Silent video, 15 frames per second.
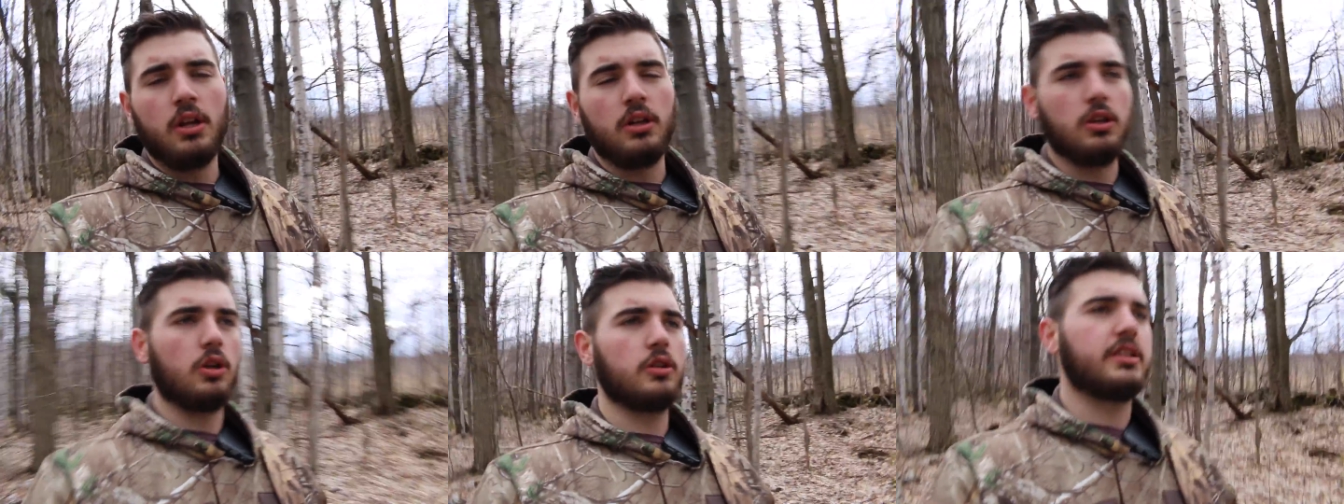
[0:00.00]

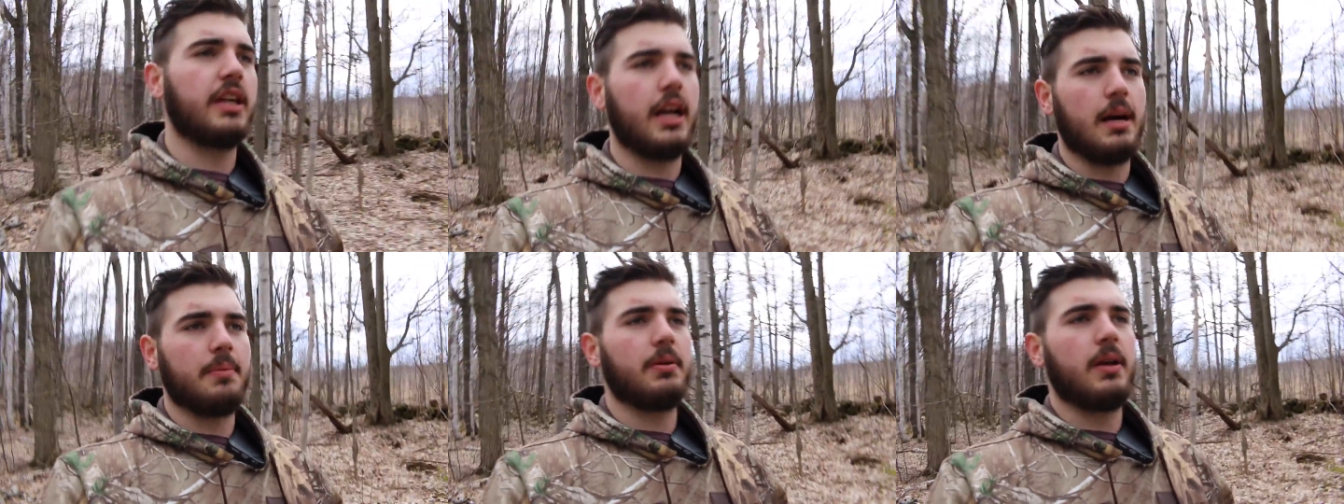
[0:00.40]
looked
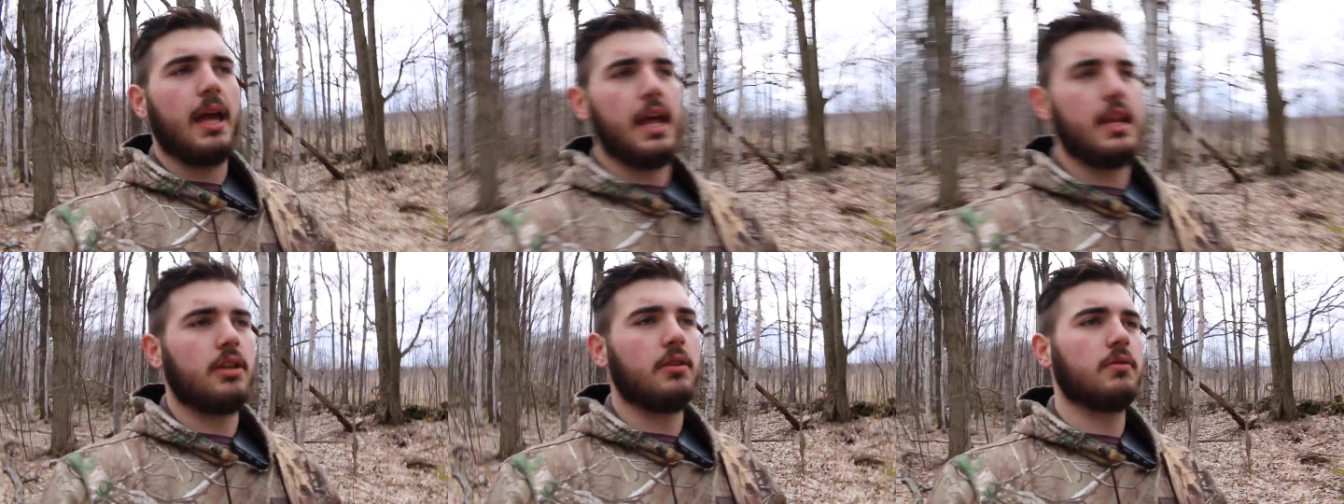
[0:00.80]
it up
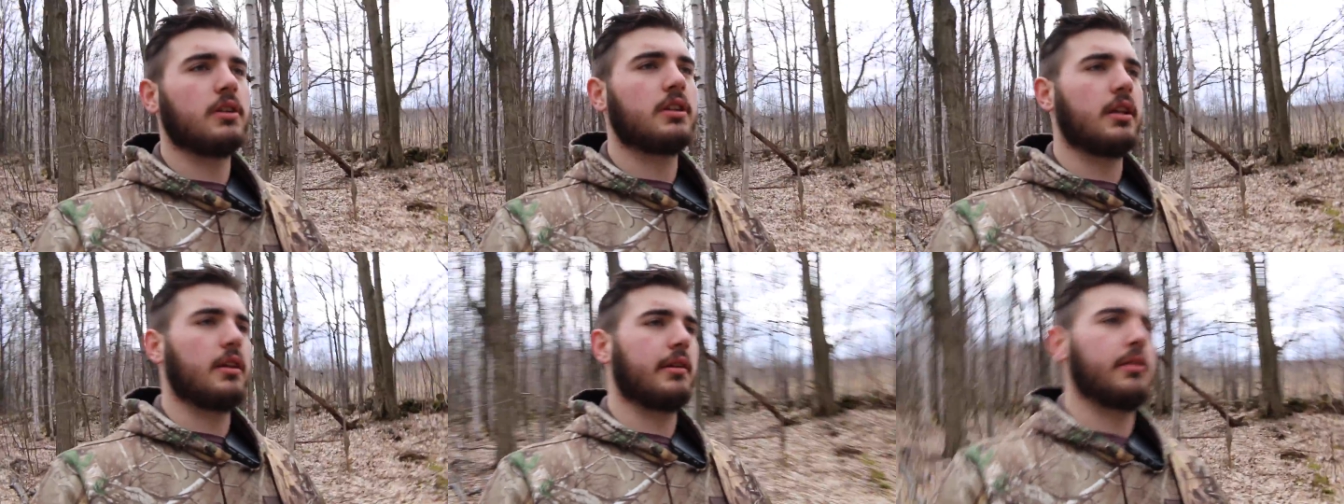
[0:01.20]
and you've
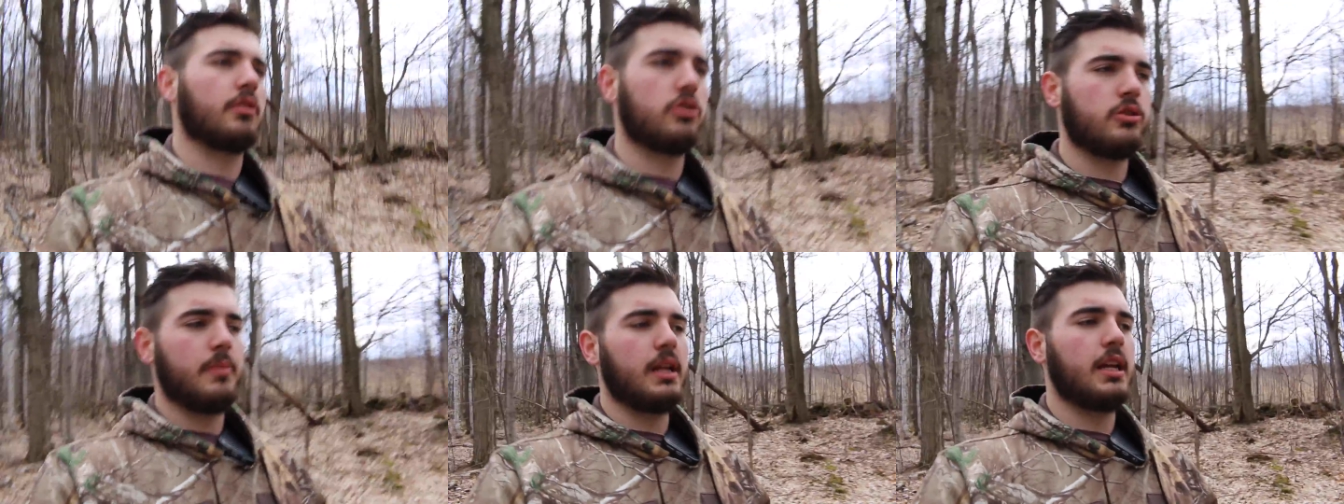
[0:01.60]
looked at their
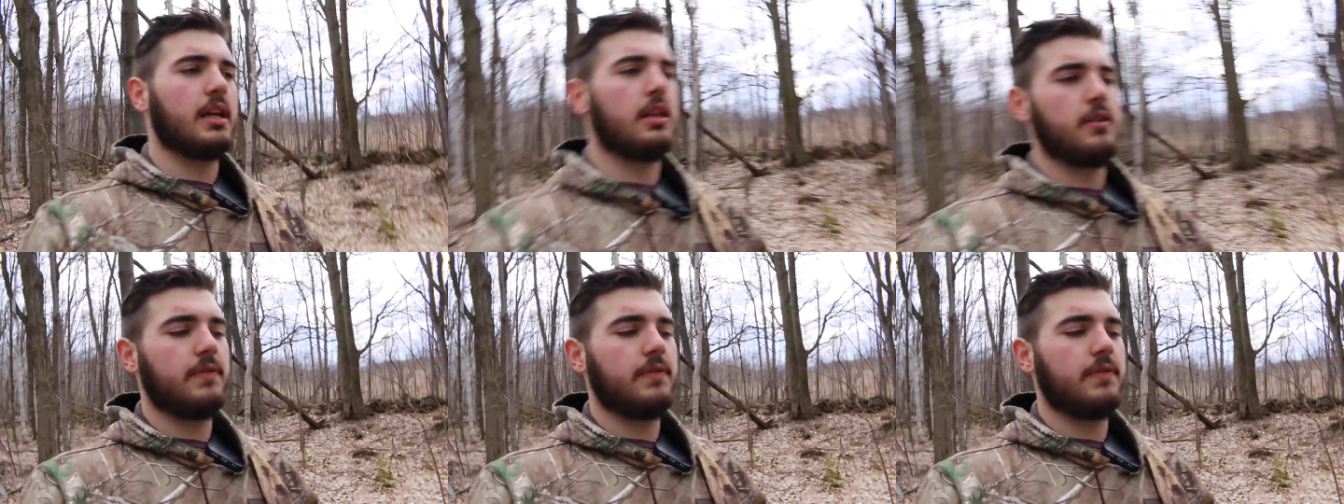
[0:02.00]
social media and